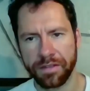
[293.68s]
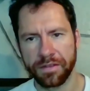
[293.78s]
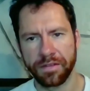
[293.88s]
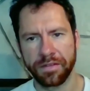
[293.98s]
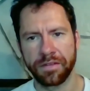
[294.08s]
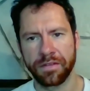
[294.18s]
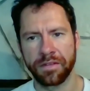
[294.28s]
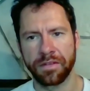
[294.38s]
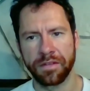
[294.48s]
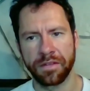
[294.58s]
So,
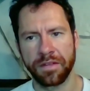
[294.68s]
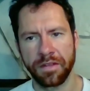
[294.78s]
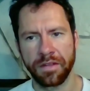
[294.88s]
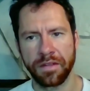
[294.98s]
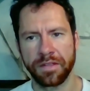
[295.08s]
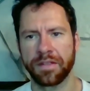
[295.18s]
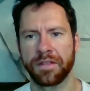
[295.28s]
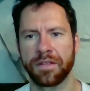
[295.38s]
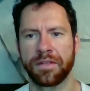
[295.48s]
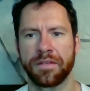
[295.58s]
for instance,
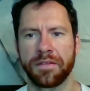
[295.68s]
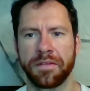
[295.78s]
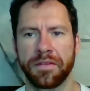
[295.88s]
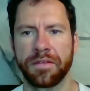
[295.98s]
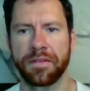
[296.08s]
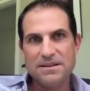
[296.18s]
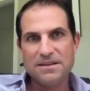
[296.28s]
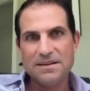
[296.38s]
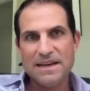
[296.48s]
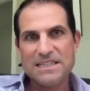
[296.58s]

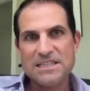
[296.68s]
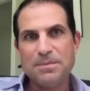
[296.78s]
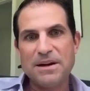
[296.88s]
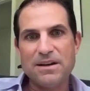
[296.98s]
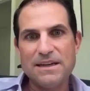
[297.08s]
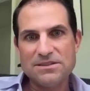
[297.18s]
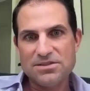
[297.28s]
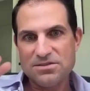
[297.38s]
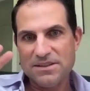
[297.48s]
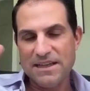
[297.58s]

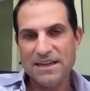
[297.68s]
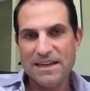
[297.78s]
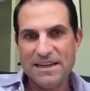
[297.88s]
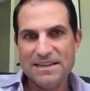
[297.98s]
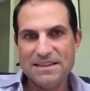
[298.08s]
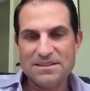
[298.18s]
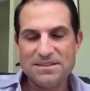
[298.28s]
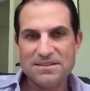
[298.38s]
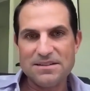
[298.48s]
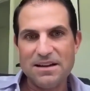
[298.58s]
experientially, it
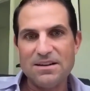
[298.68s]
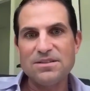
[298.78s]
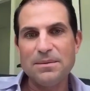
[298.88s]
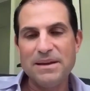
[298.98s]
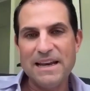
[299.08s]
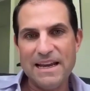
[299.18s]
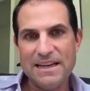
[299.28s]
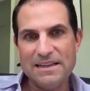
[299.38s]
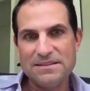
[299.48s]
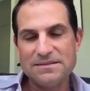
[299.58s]
is
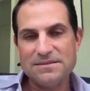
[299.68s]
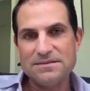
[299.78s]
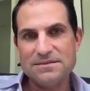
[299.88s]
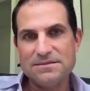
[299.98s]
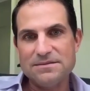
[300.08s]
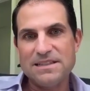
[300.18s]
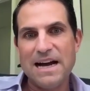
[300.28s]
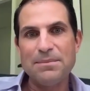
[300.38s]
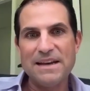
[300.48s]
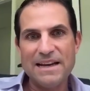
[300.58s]
eliminating
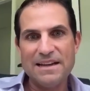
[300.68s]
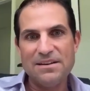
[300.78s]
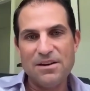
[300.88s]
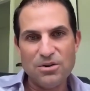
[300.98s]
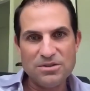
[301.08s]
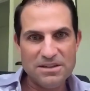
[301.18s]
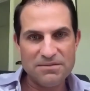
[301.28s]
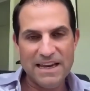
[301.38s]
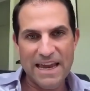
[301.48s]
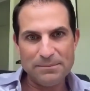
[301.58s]
dominated nodes
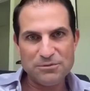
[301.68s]
of the game